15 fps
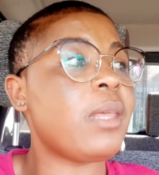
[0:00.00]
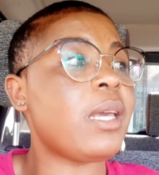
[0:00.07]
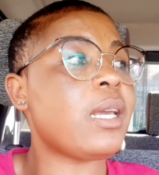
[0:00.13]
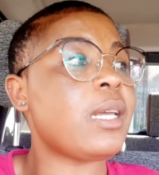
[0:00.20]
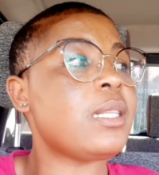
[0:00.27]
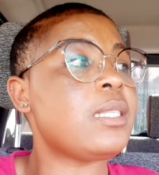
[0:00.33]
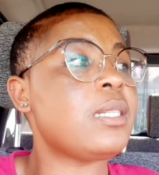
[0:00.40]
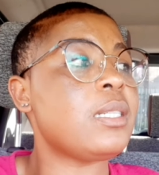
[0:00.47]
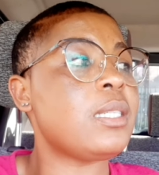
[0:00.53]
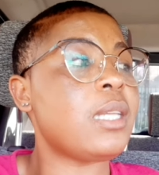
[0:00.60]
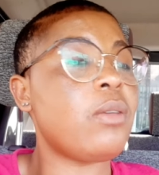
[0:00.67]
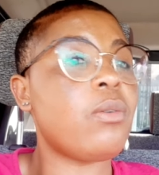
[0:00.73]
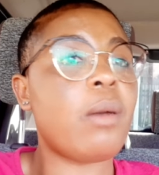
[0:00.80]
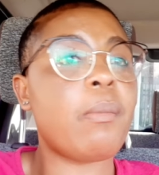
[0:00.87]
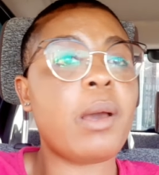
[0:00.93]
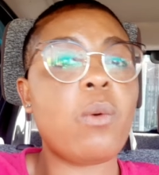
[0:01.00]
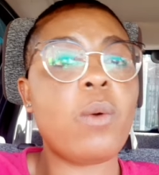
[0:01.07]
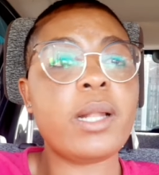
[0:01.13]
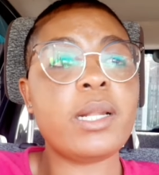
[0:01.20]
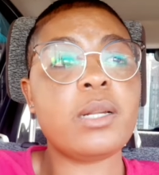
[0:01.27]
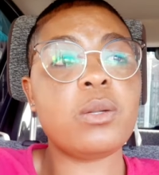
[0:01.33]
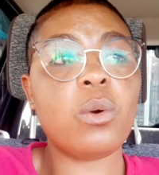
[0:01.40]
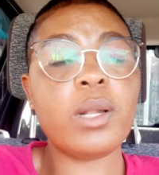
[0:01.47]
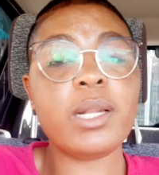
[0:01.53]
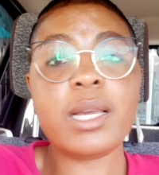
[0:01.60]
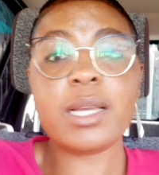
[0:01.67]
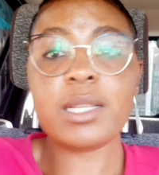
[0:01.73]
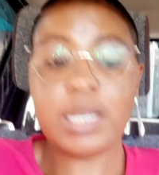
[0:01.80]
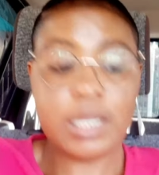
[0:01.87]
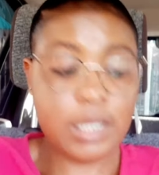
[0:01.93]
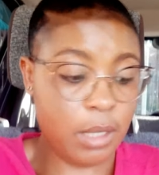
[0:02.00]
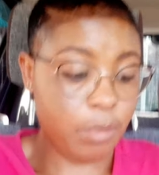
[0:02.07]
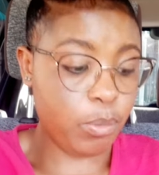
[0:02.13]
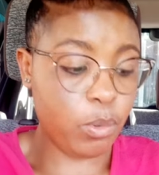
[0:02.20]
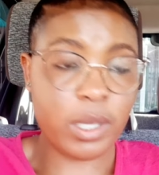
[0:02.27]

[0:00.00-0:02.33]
they can still say you are my one and only and just keep